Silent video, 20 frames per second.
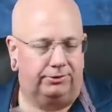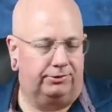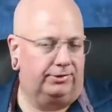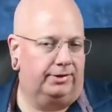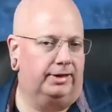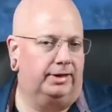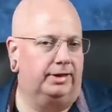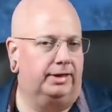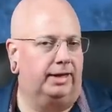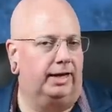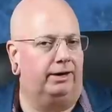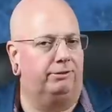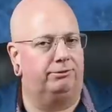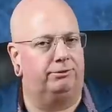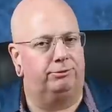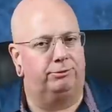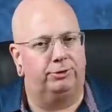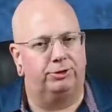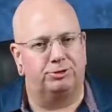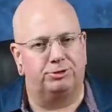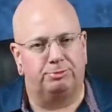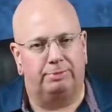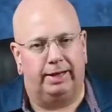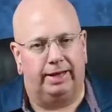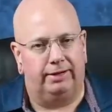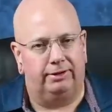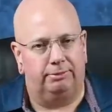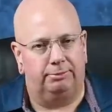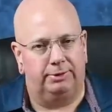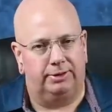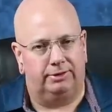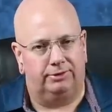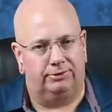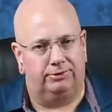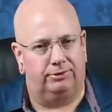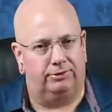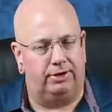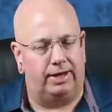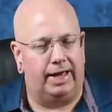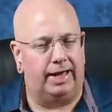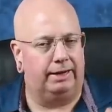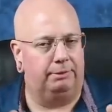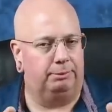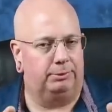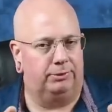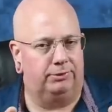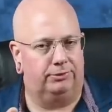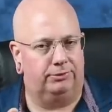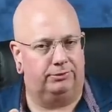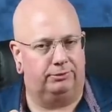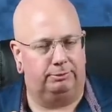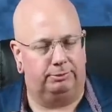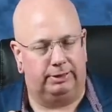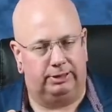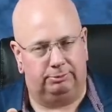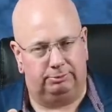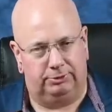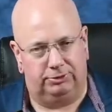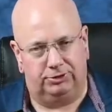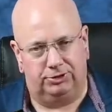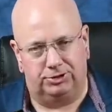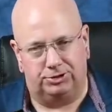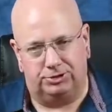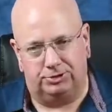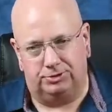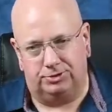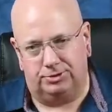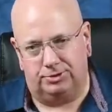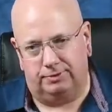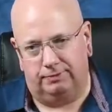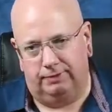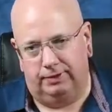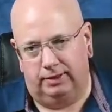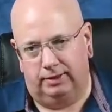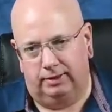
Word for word: the second half of which matter because they're atomists, they're mathematicians.